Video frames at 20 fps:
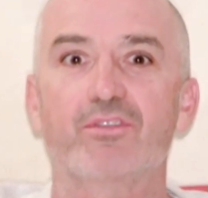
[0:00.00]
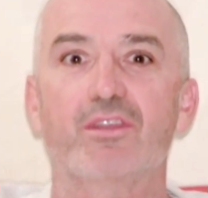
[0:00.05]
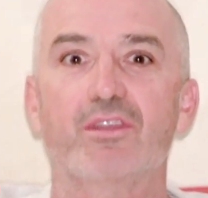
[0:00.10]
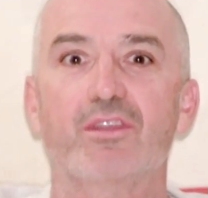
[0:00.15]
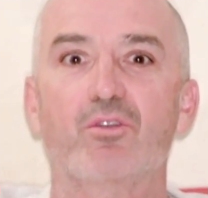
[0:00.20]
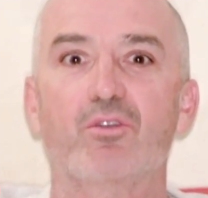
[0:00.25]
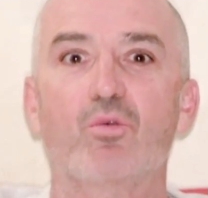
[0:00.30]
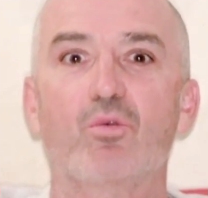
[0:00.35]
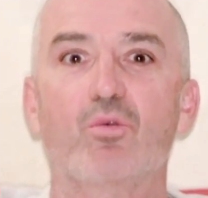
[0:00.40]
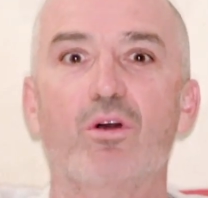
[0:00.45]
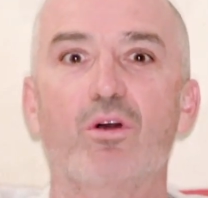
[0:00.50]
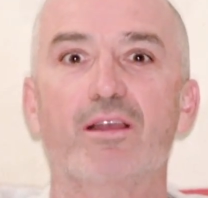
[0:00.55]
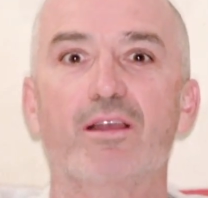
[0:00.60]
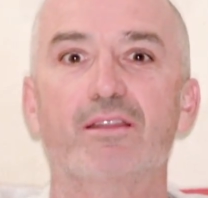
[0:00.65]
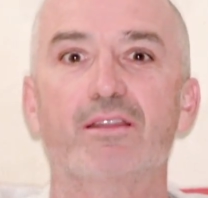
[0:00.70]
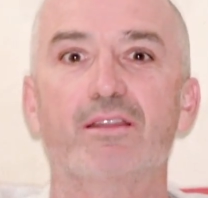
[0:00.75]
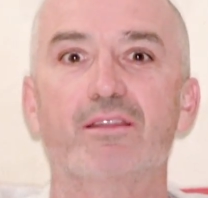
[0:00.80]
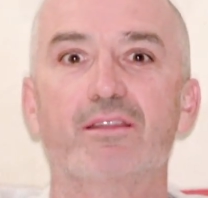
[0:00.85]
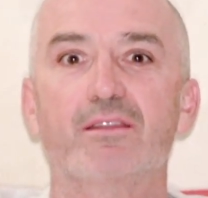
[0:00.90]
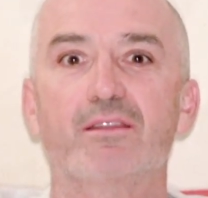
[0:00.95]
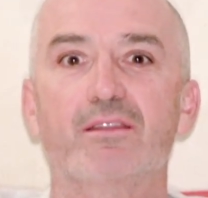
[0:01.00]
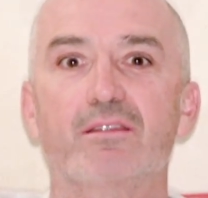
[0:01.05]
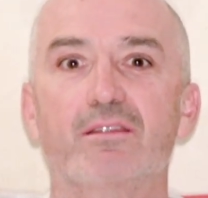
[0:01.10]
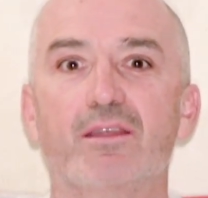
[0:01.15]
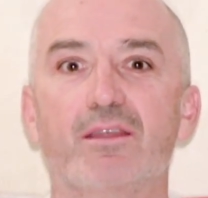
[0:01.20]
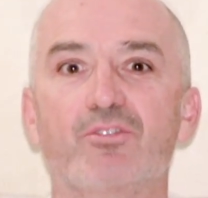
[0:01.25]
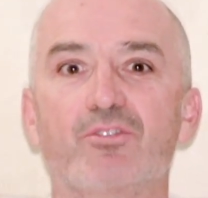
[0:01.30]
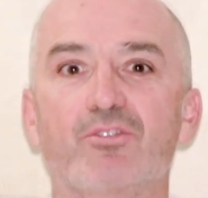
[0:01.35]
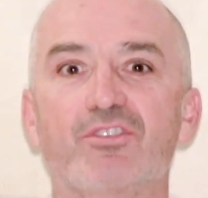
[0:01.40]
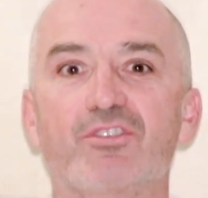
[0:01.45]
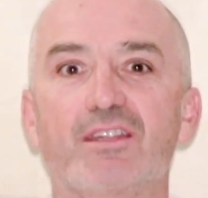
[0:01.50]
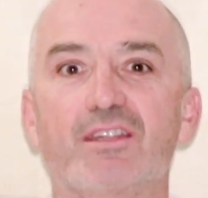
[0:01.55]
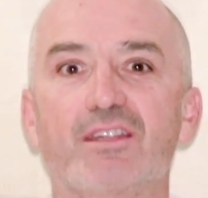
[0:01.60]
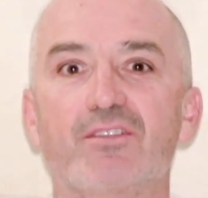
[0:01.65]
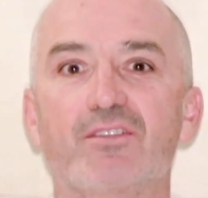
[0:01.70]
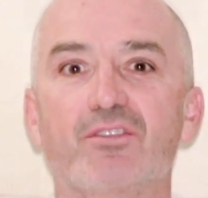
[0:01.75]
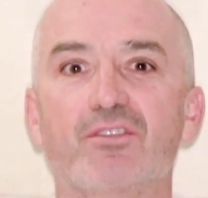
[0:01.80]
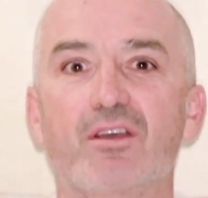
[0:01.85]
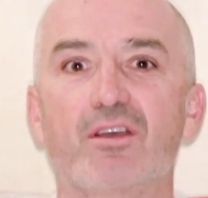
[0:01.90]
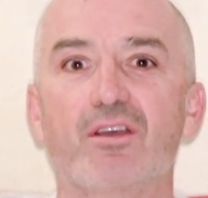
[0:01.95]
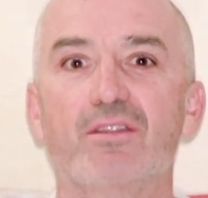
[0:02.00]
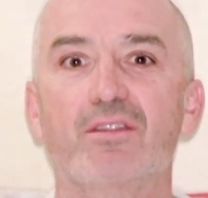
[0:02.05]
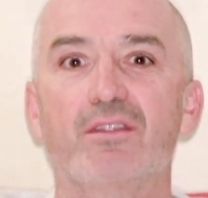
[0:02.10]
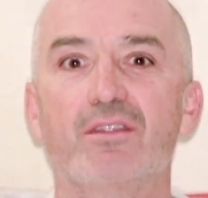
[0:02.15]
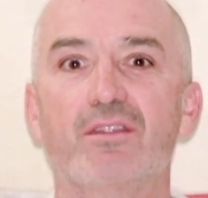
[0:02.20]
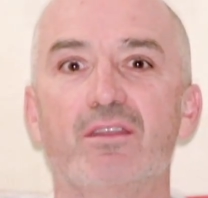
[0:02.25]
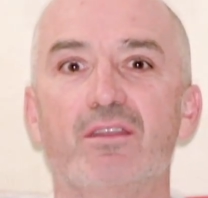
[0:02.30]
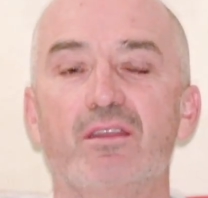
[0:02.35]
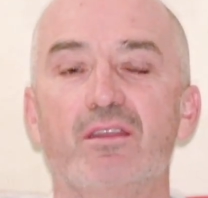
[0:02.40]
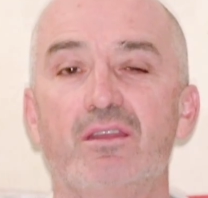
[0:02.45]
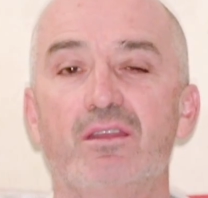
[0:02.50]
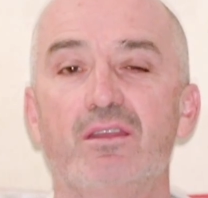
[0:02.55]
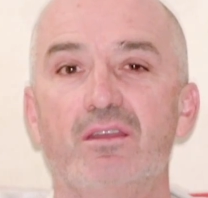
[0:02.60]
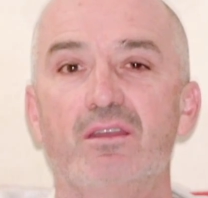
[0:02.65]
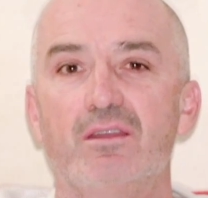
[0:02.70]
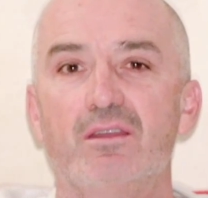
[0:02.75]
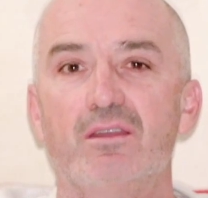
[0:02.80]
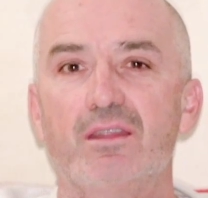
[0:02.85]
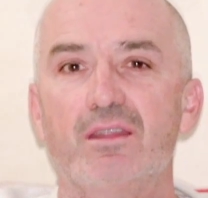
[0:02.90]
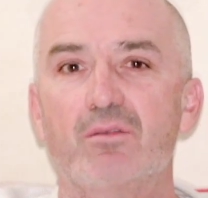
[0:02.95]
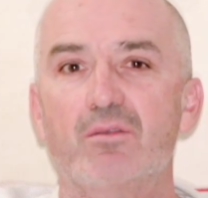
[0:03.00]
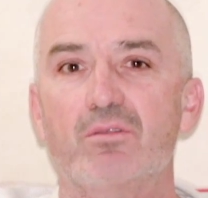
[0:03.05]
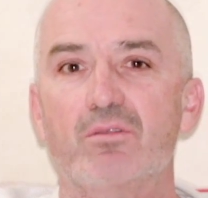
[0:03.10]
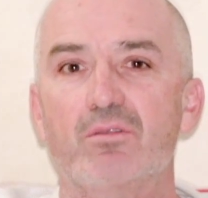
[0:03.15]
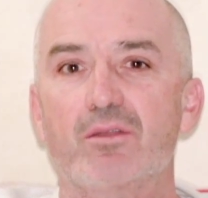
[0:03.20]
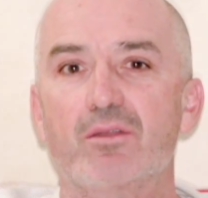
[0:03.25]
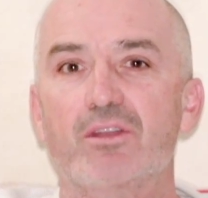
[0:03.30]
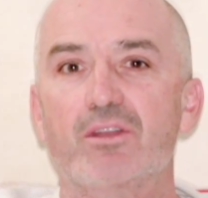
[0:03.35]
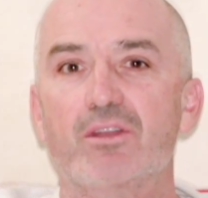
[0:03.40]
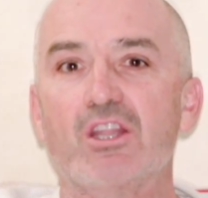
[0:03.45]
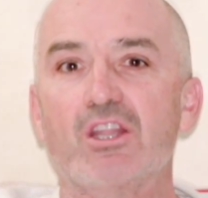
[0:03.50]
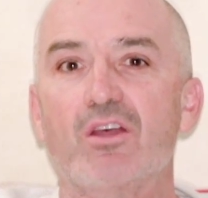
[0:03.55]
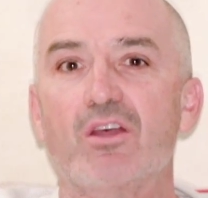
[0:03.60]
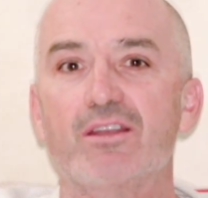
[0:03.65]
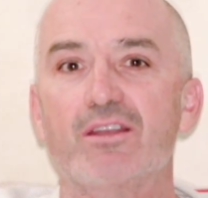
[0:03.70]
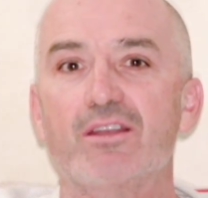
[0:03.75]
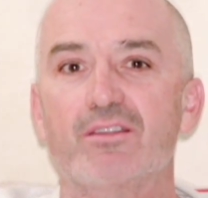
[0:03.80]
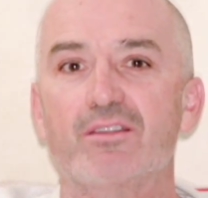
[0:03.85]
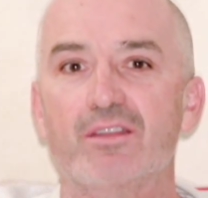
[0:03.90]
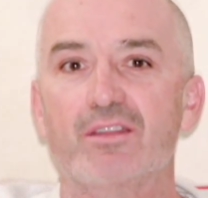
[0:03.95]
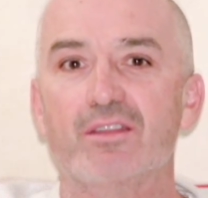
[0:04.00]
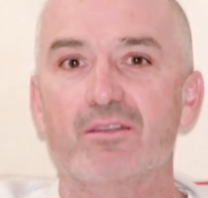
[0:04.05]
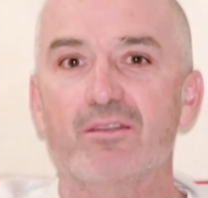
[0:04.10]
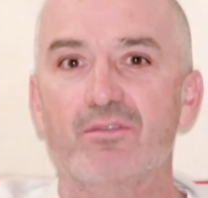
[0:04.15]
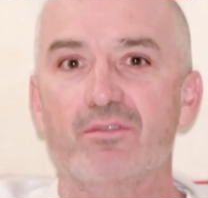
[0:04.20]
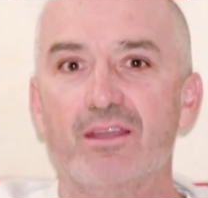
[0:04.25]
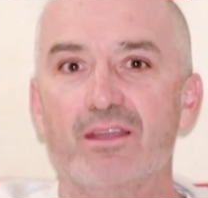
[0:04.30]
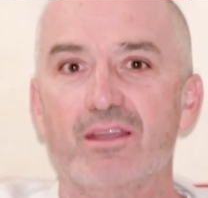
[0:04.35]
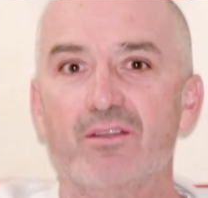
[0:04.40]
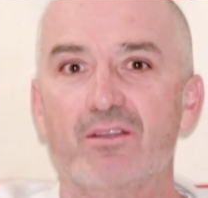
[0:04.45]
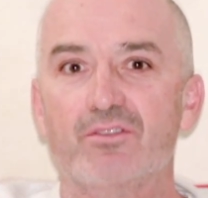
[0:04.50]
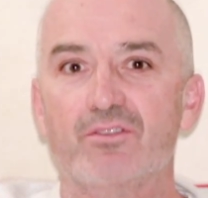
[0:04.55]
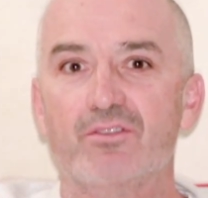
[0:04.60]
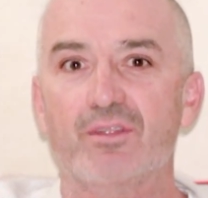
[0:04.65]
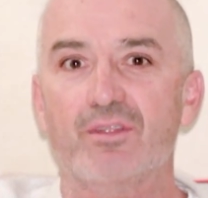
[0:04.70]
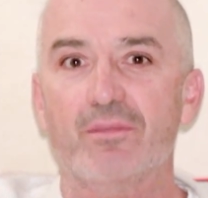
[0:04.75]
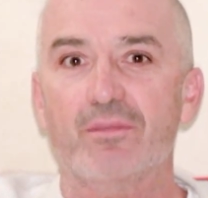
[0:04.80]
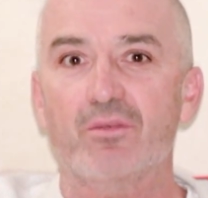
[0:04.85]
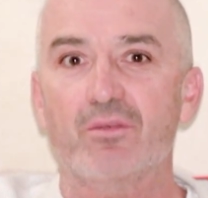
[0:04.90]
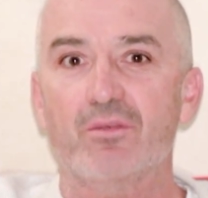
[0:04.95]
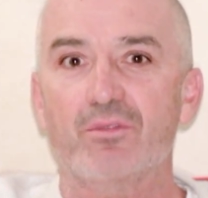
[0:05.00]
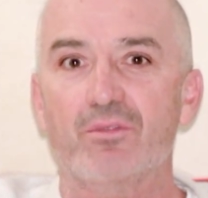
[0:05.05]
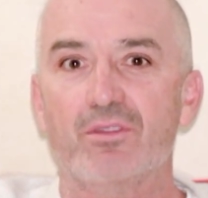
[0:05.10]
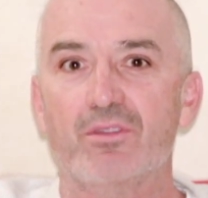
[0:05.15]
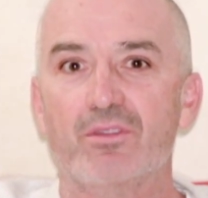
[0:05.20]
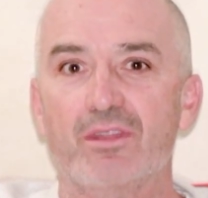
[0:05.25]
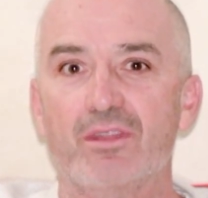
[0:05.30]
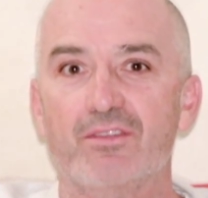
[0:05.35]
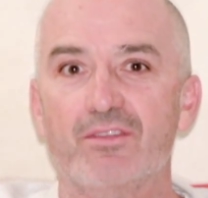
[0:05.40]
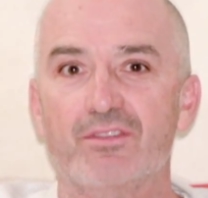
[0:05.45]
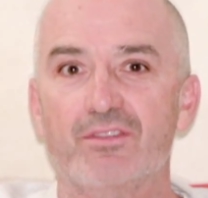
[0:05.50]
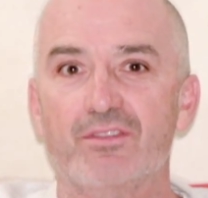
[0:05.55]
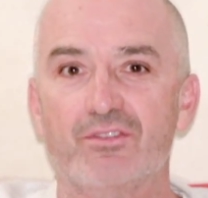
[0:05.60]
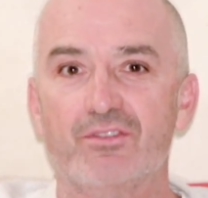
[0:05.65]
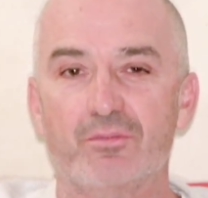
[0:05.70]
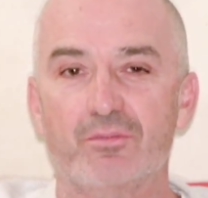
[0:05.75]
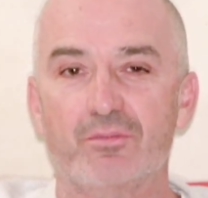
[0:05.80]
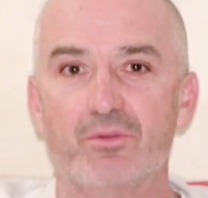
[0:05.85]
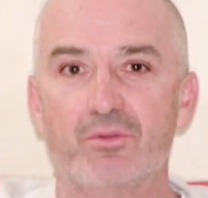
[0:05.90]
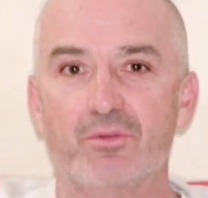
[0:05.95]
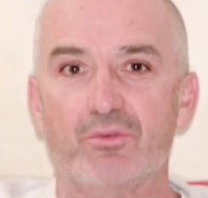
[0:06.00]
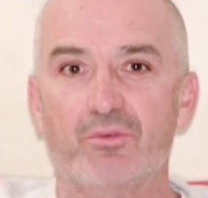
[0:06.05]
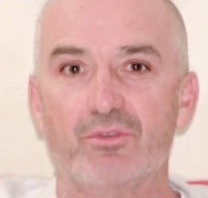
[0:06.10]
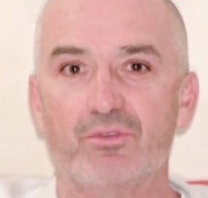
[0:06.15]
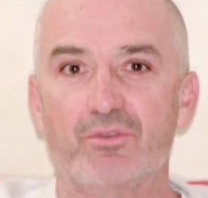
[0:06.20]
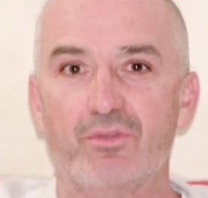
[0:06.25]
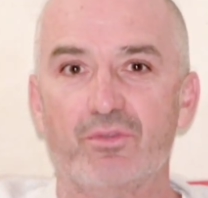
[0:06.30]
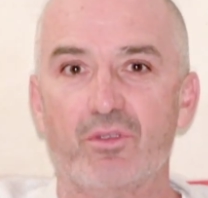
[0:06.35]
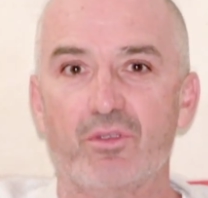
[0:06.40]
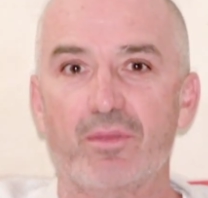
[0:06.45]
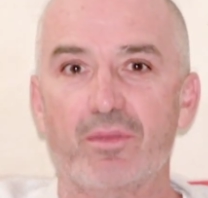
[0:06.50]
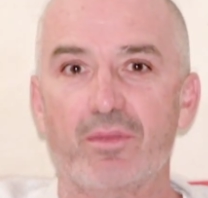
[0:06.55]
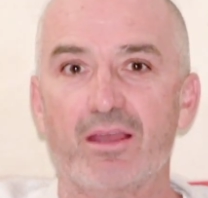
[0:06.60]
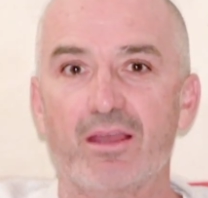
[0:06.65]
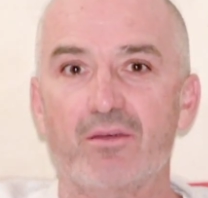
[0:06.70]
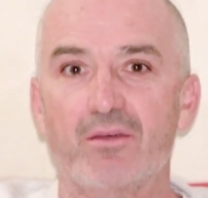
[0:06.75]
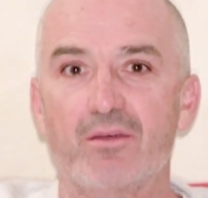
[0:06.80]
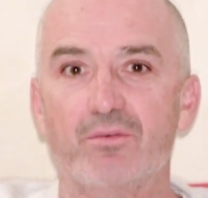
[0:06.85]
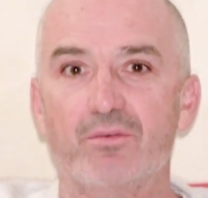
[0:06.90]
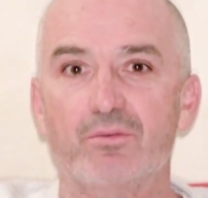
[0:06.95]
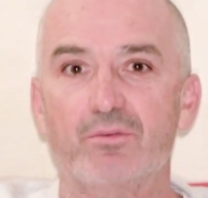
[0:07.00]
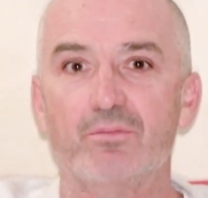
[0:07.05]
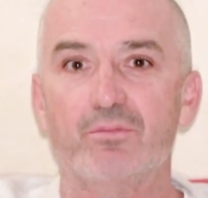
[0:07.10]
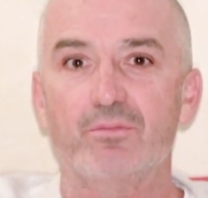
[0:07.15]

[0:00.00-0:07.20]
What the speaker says: They were quiet. They were still inside. They were enlightened. They'd found something within their system that was very powerful.